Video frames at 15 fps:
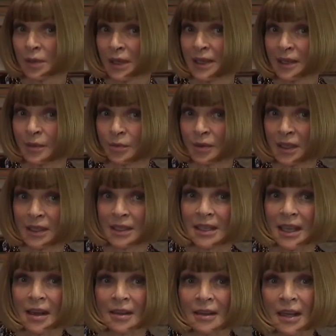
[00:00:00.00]
completely breathing
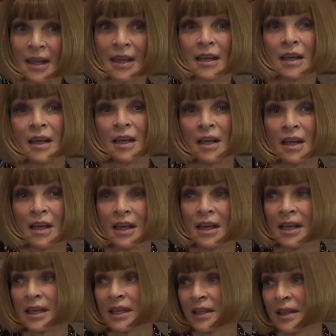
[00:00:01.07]
down their
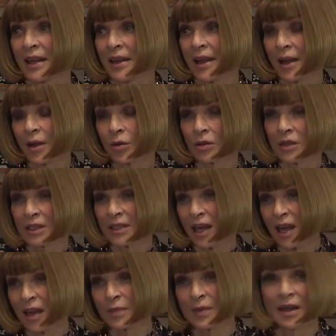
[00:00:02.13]
neck all the
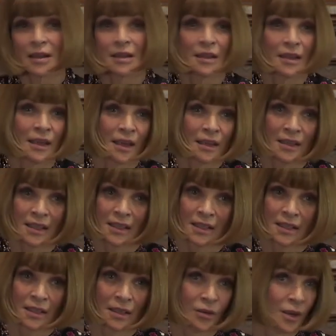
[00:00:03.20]
time. The other thing I think
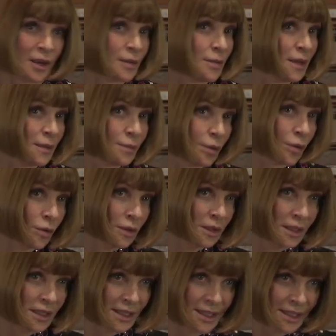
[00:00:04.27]
is incredibly
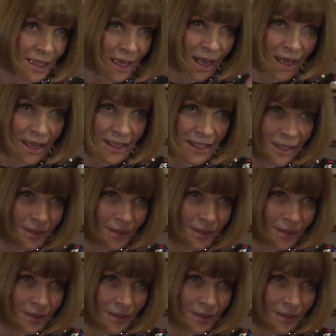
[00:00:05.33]
important is to hire